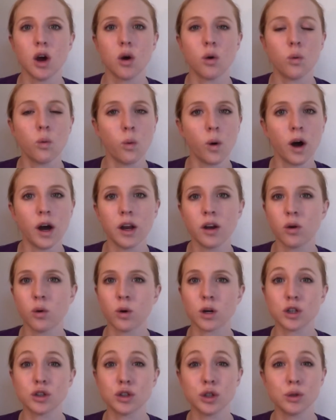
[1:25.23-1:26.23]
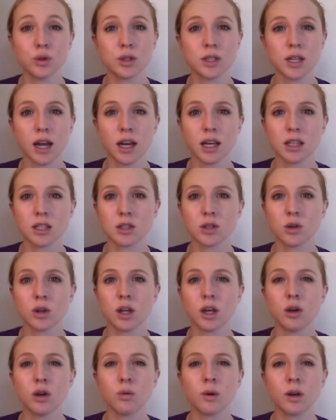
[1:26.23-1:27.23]
one or two settings so
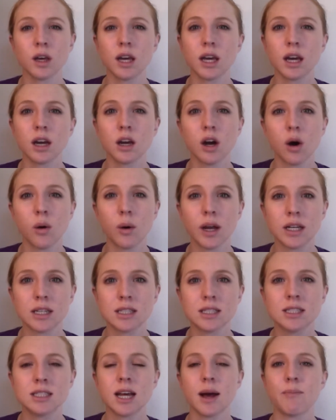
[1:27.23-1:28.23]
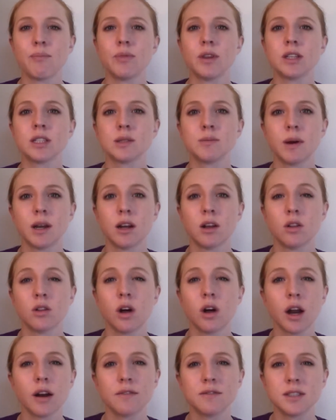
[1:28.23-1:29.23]
that you really can go in depth and spend a
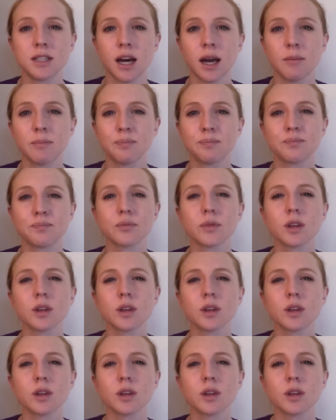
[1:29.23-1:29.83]
lot of time